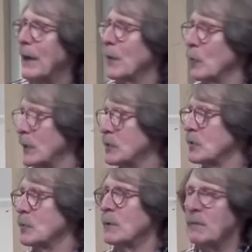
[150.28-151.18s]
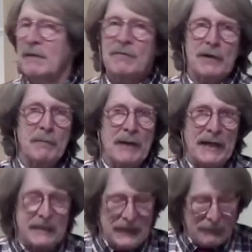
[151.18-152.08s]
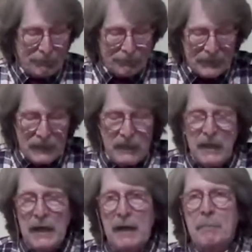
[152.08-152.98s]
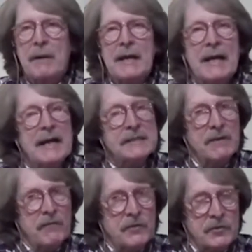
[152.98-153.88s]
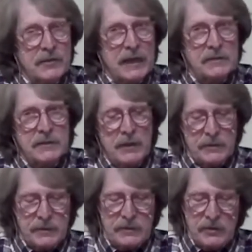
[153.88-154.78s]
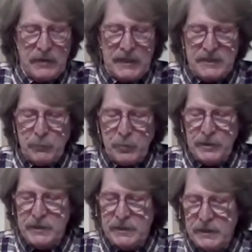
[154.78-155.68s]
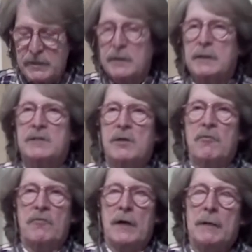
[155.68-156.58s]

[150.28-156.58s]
which would be a very bad thing. But it hasn't for 2,000 years, so that's pretty good so far.